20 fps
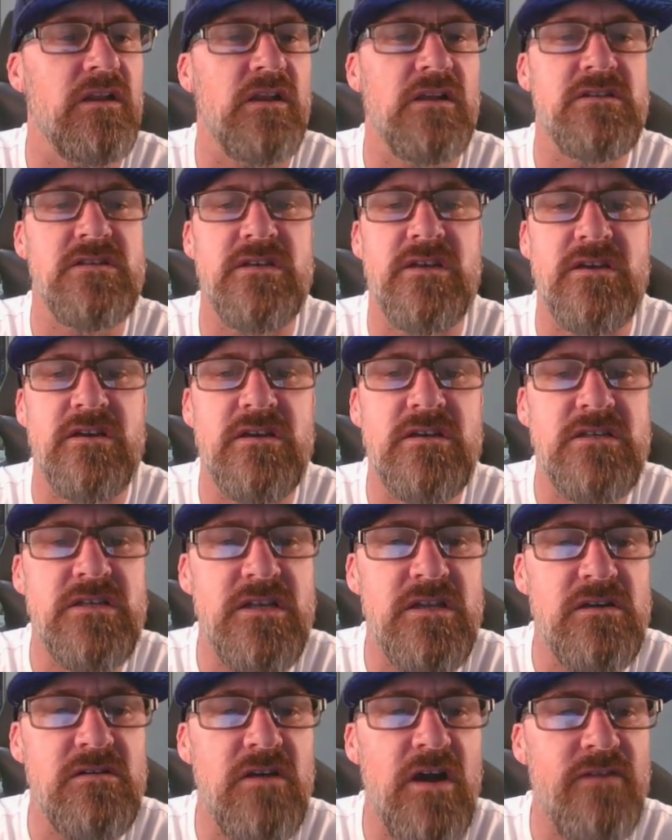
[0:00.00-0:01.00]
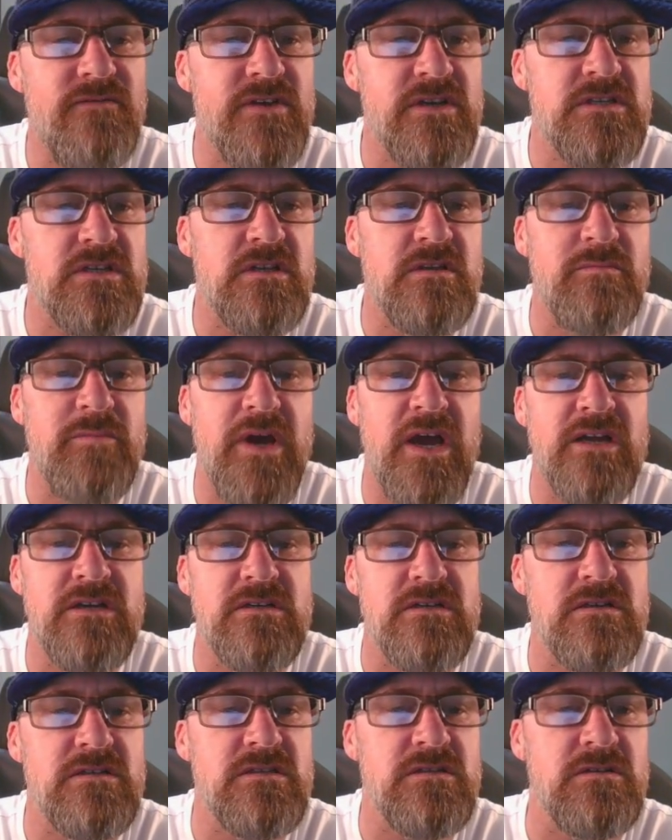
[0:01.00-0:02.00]
let's see, you can see the graphics and the patch
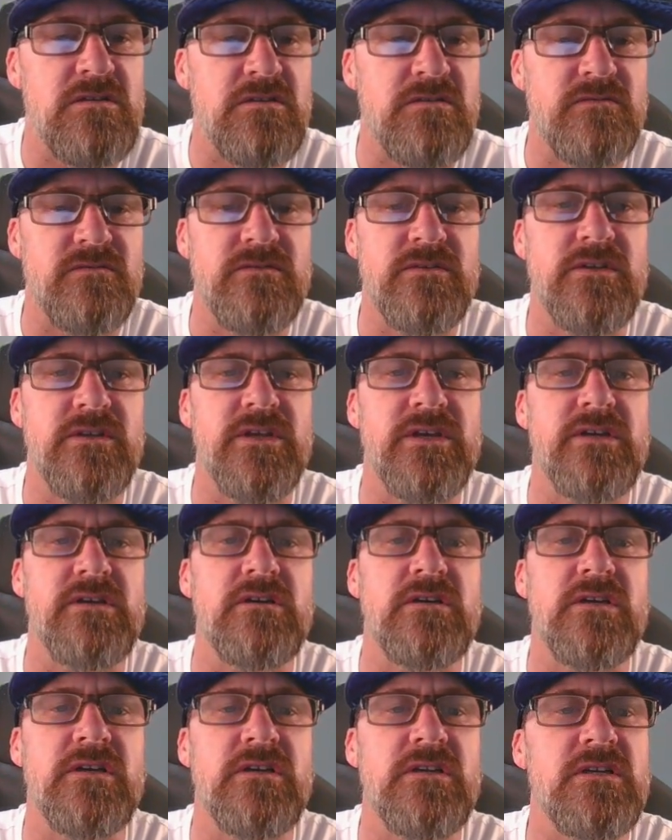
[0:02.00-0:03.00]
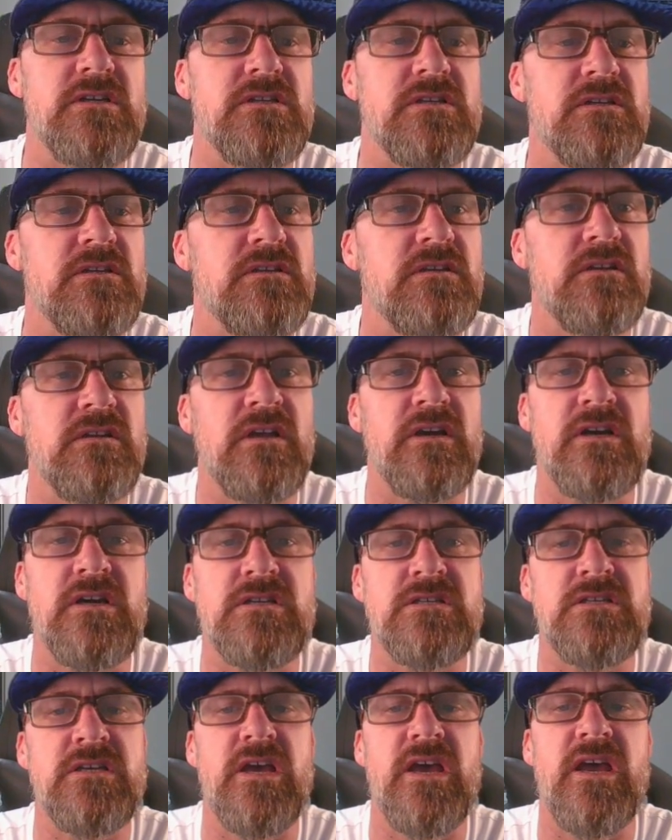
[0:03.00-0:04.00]
are still in really good condition. Like I
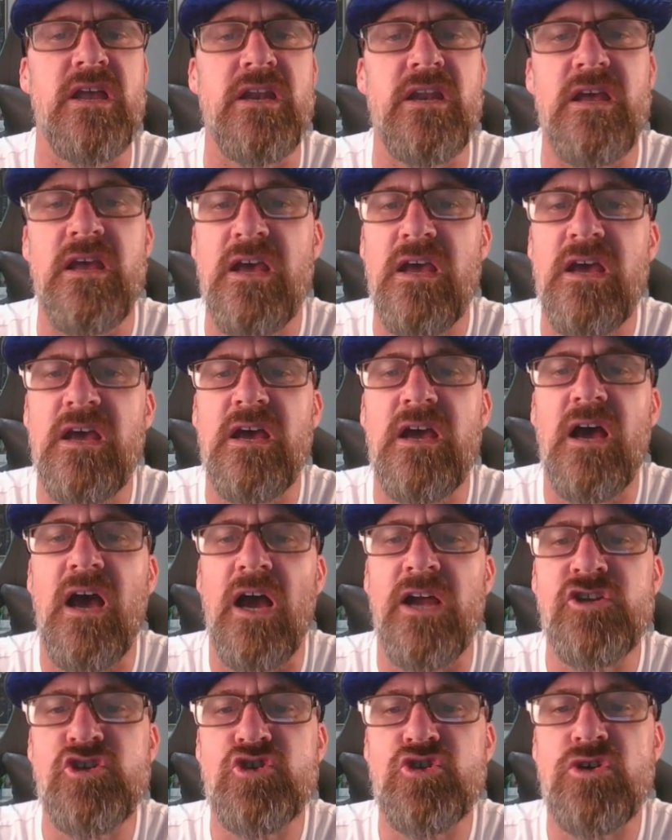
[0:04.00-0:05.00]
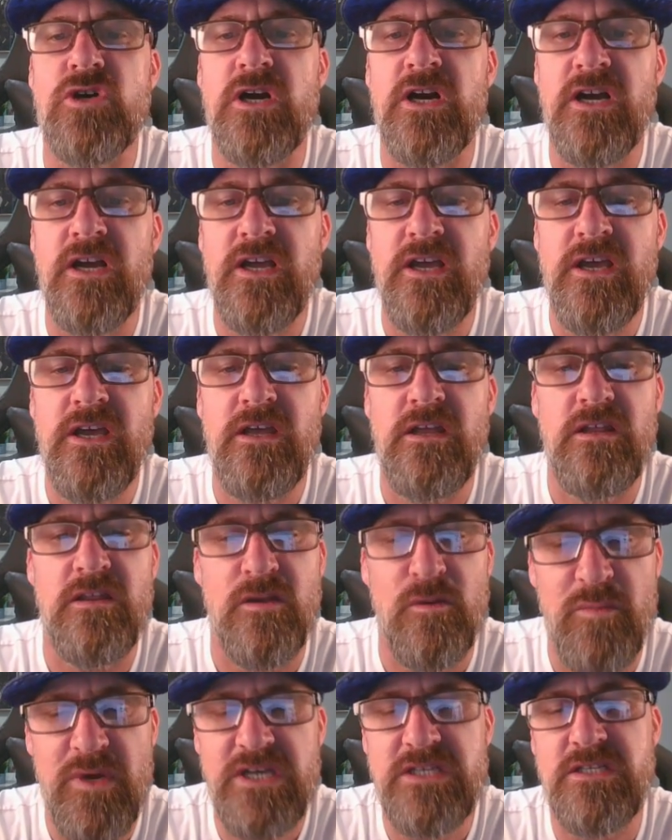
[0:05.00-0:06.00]
said, I try the
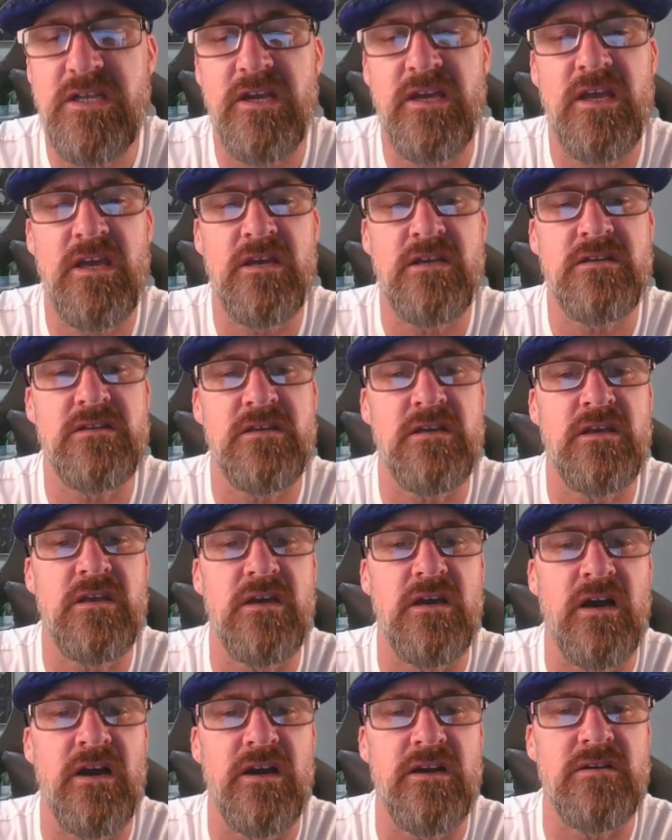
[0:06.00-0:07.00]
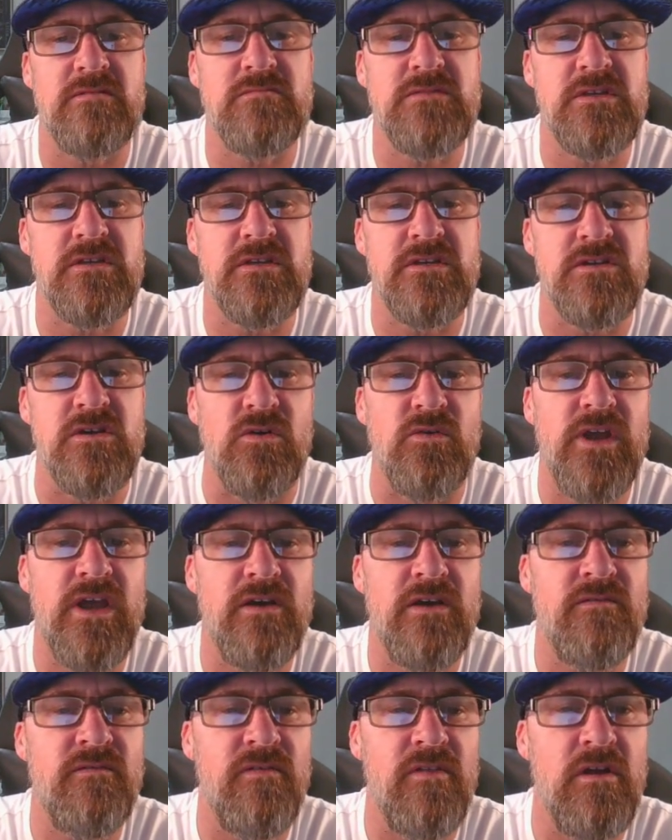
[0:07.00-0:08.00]
best I can to get items that don't
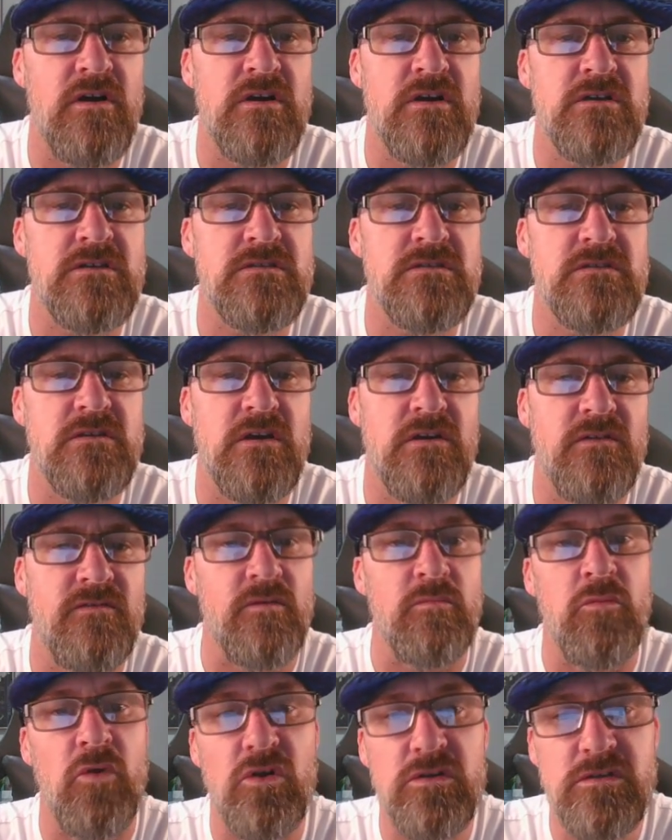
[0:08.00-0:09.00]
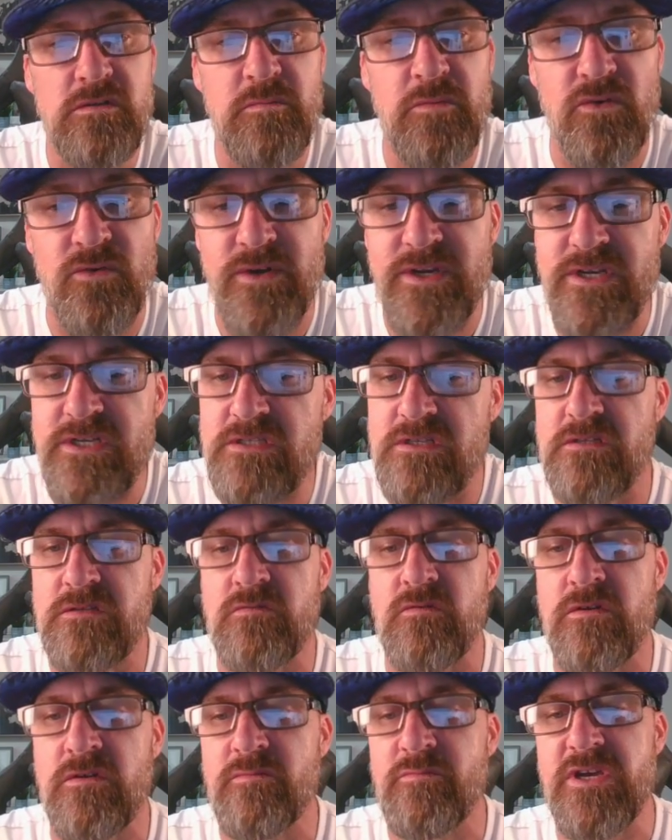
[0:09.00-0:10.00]
have flaws for multiple reasons.
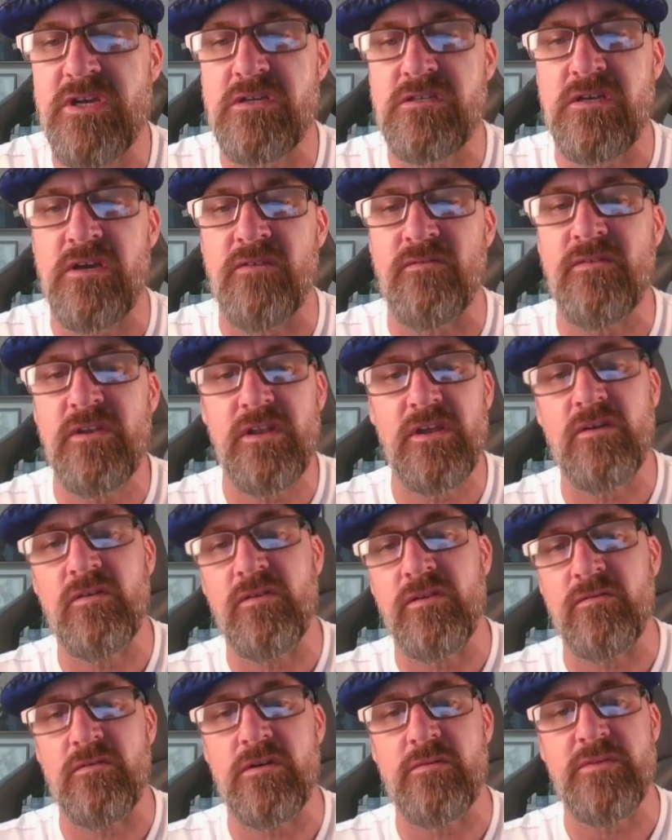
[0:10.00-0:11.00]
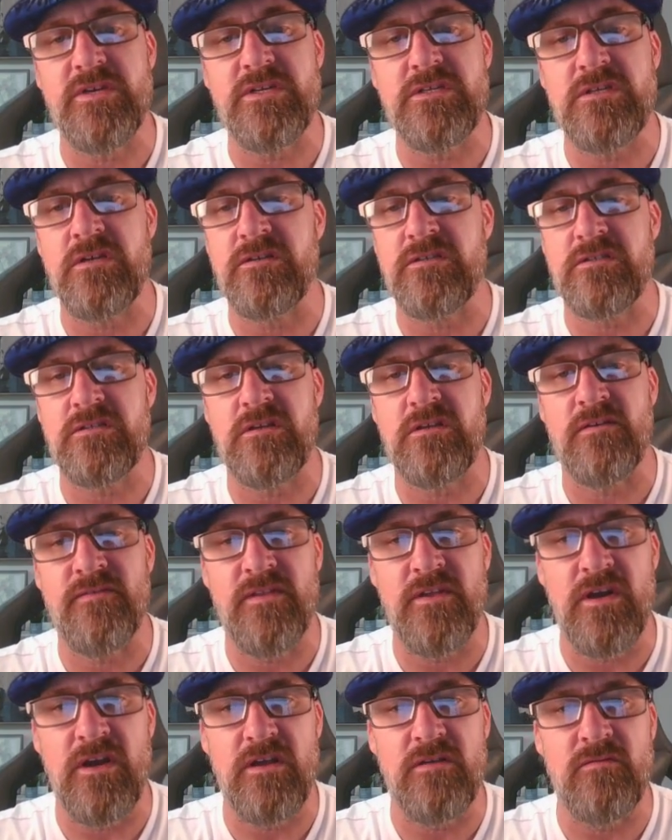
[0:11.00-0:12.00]
One, because I really only want to be selling stuff
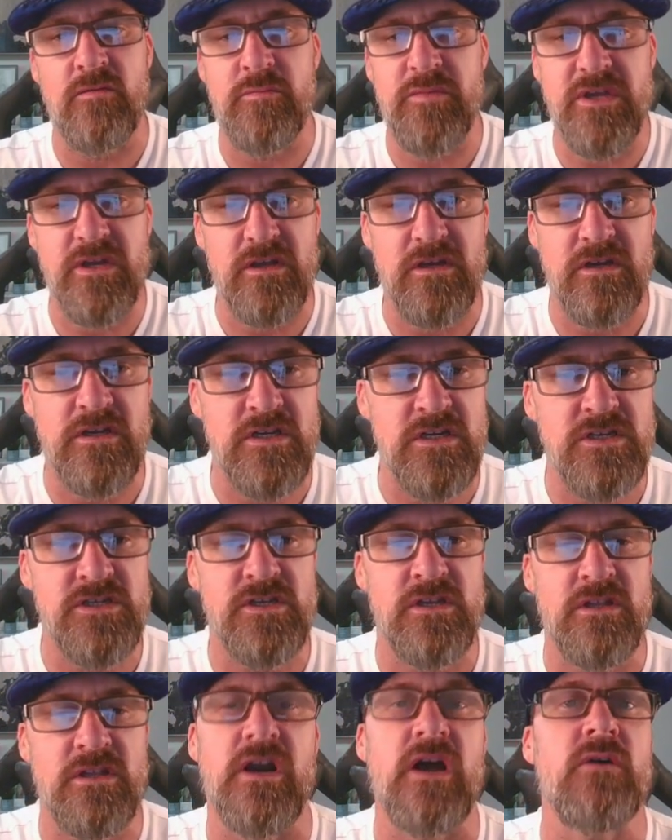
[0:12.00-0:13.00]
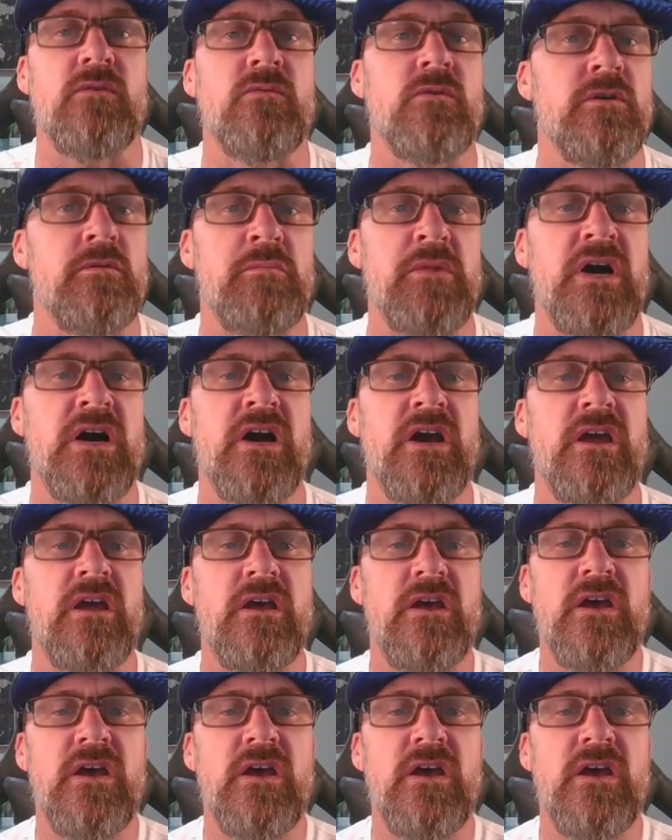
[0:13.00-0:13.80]
that would be in a condition that I would want to buy.